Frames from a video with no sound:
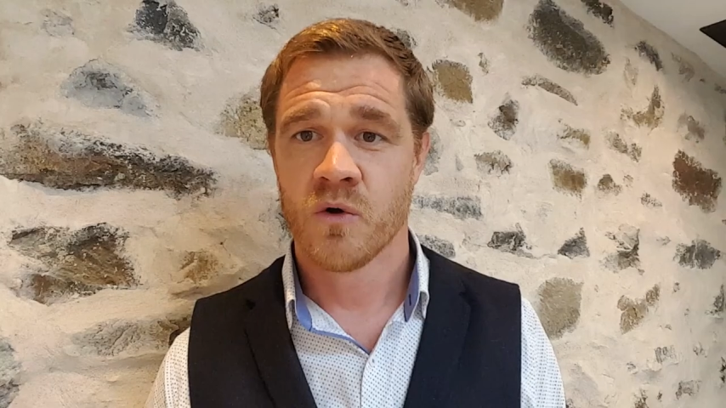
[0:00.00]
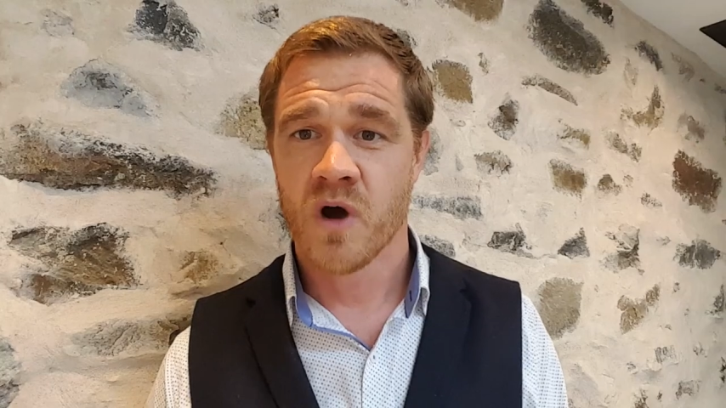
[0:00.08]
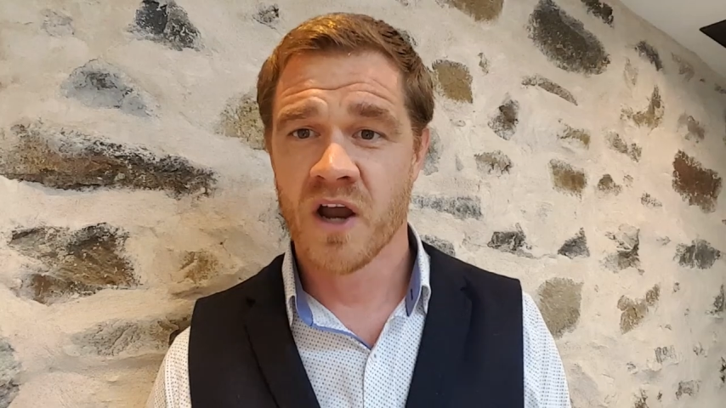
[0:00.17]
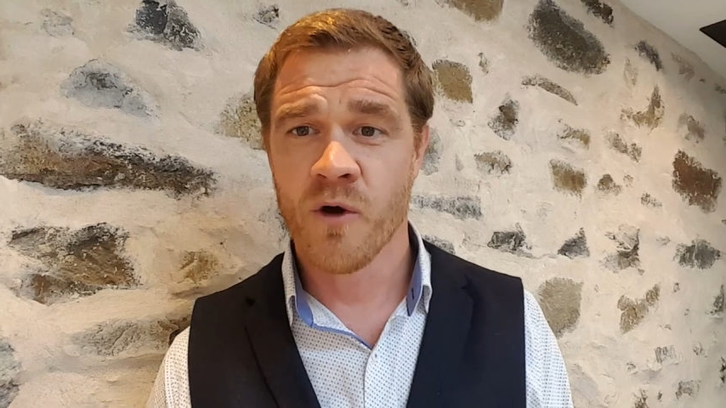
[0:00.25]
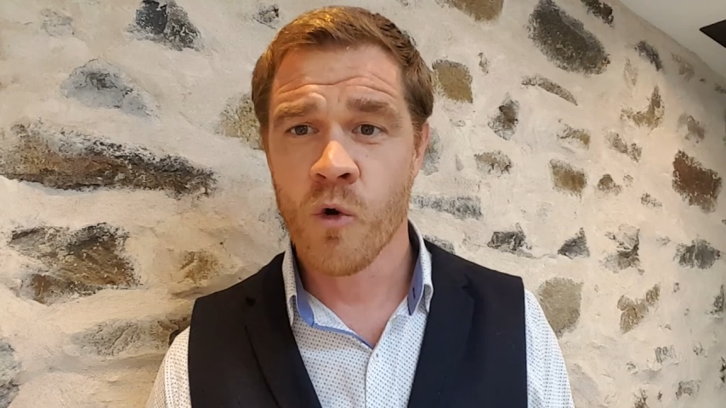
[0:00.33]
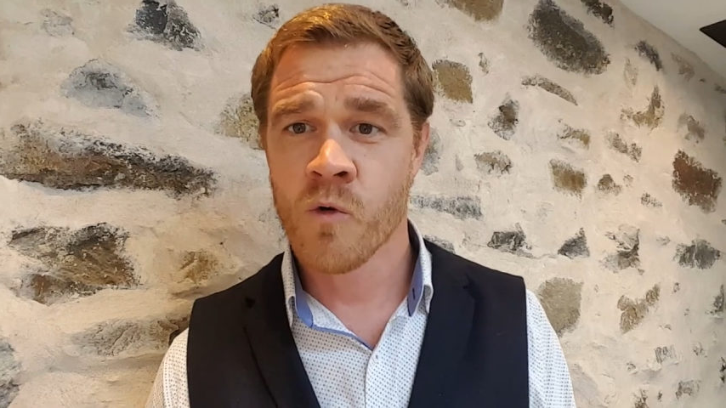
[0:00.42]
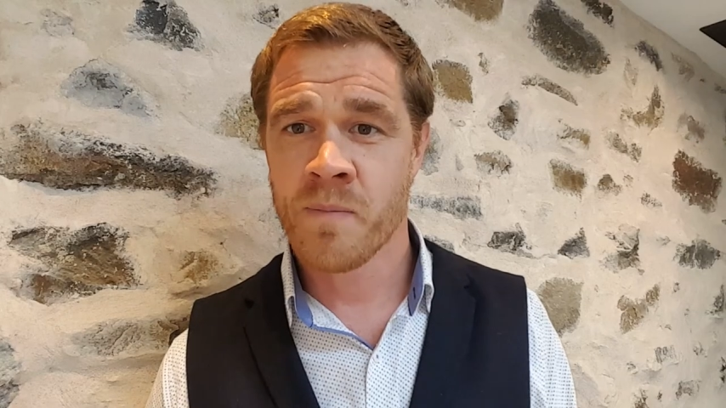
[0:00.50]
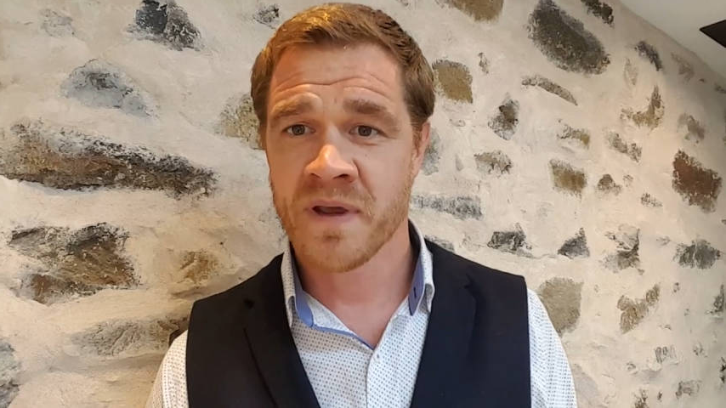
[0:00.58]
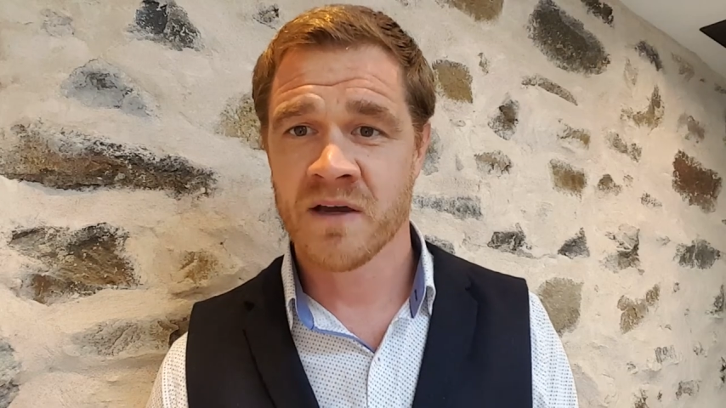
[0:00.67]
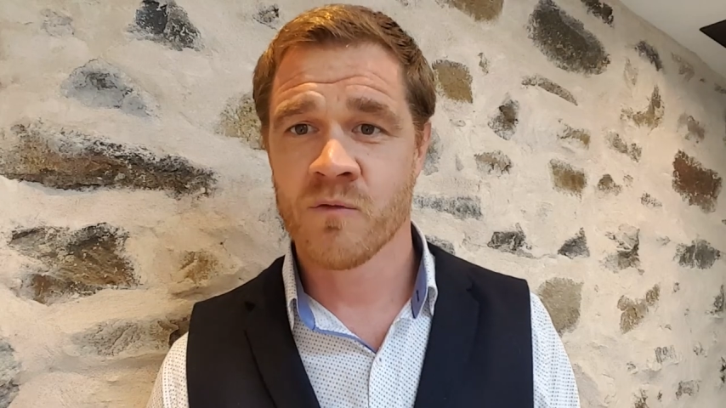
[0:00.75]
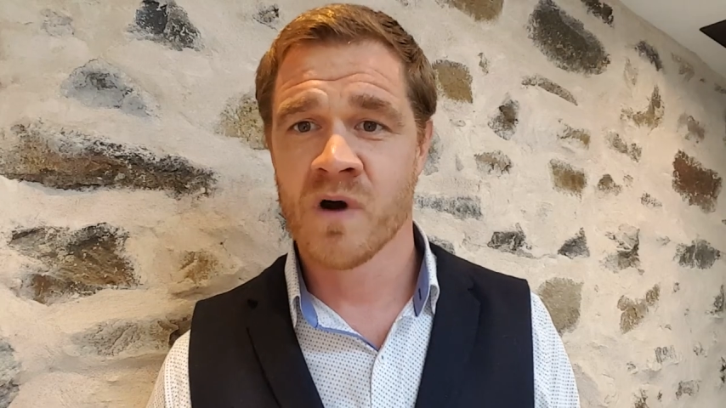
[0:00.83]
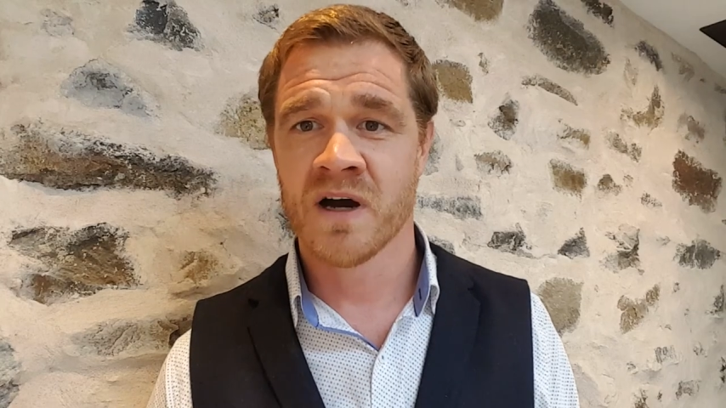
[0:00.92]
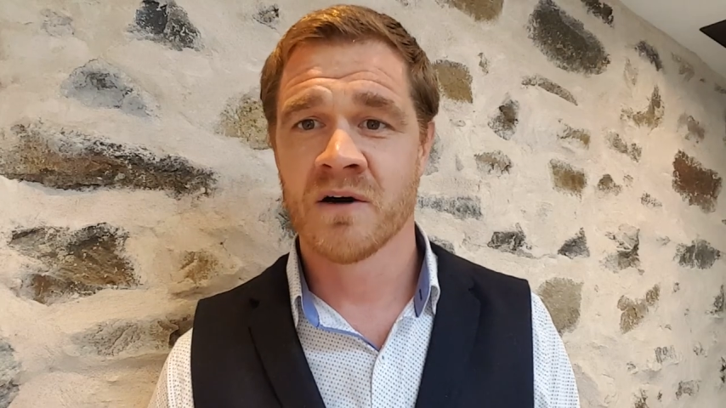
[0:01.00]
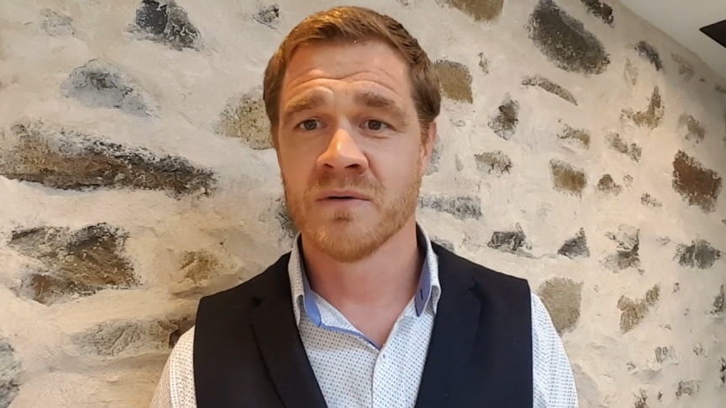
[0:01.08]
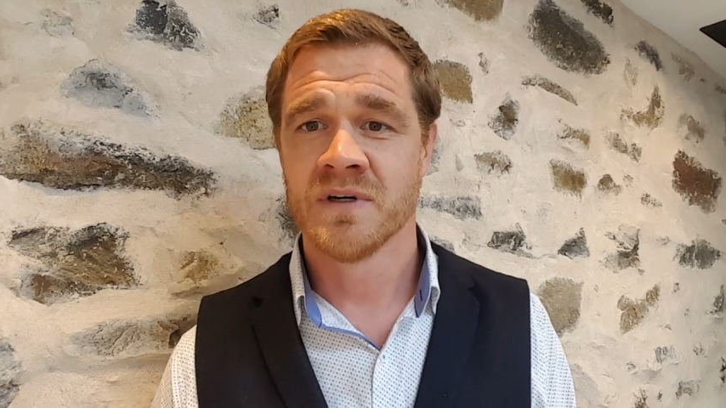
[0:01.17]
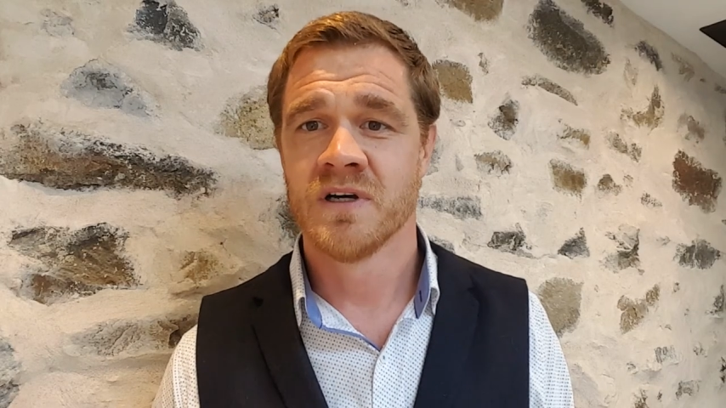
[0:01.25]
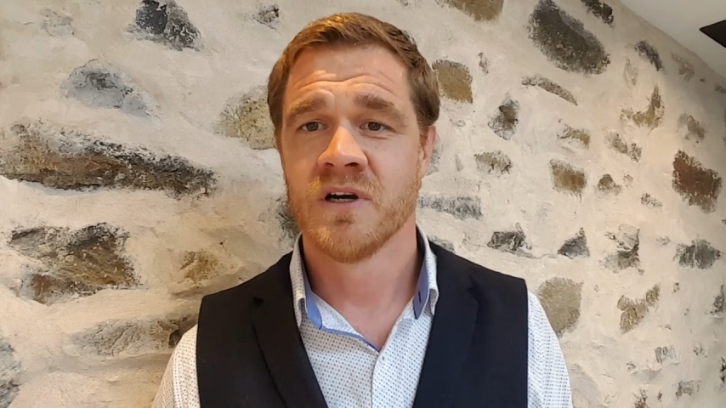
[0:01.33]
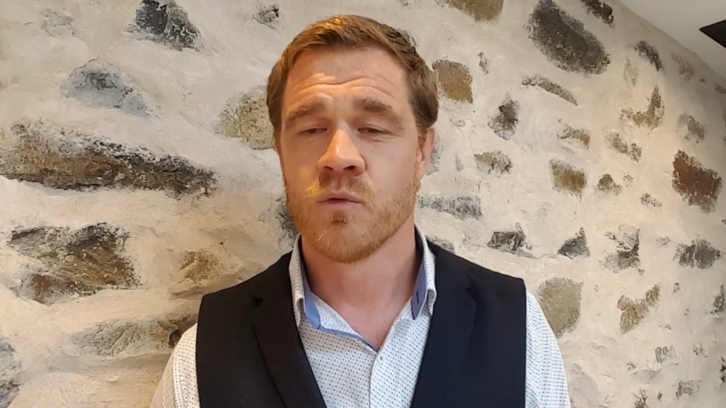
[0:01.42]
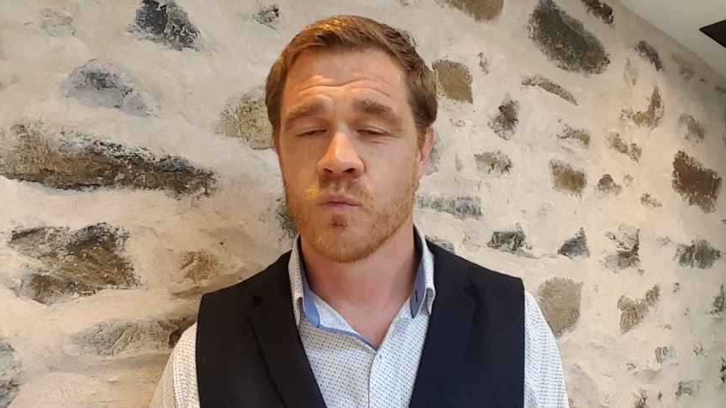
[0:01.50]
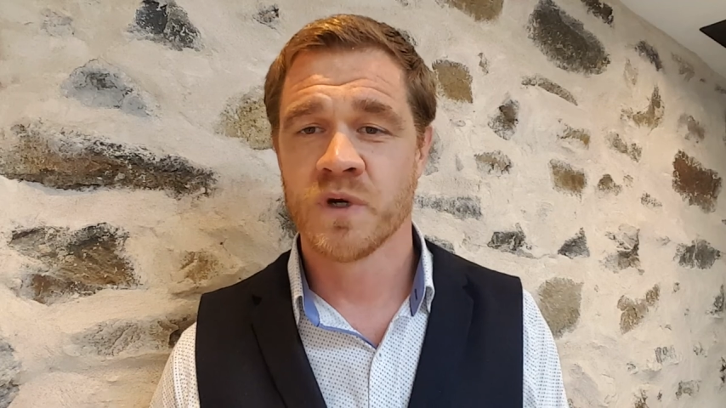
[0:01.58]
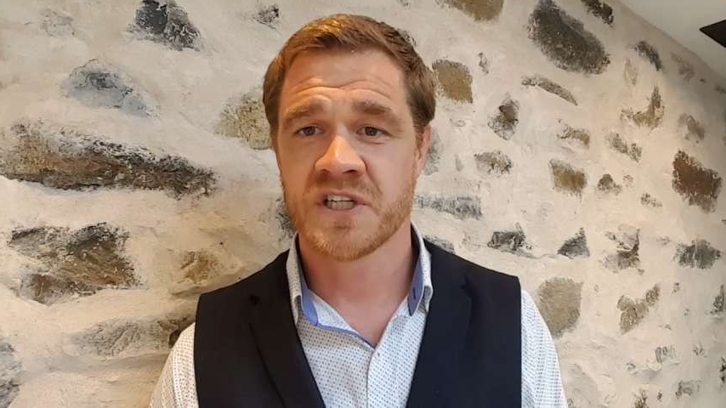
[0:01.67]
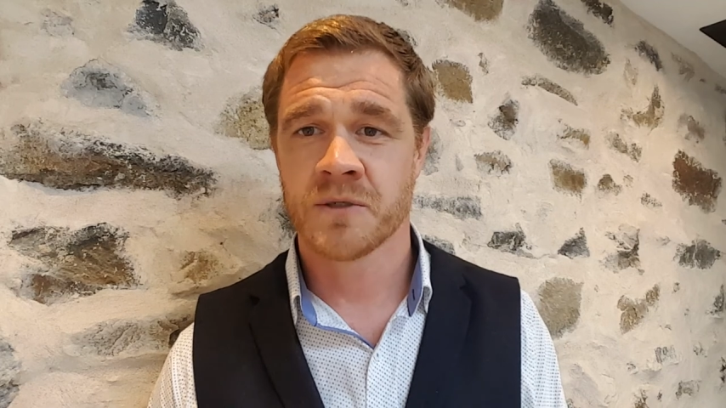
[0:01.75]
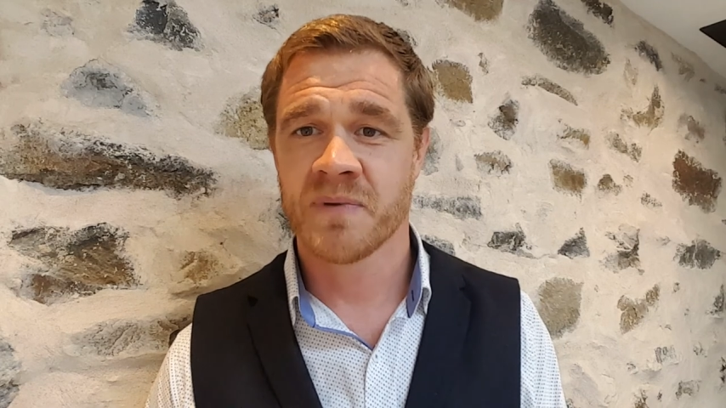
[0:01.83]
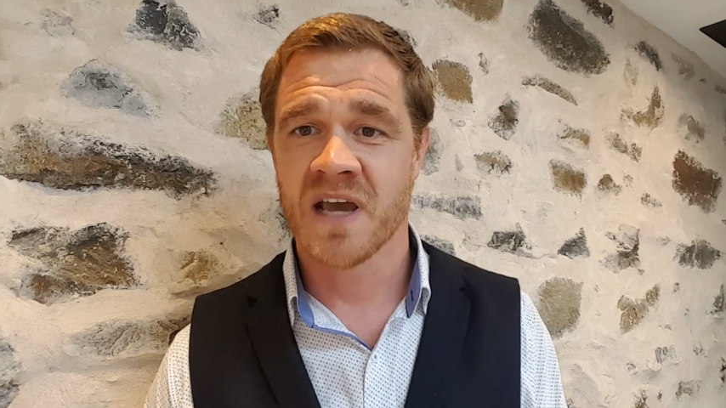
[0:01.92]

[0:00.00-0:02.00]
And all being well, we should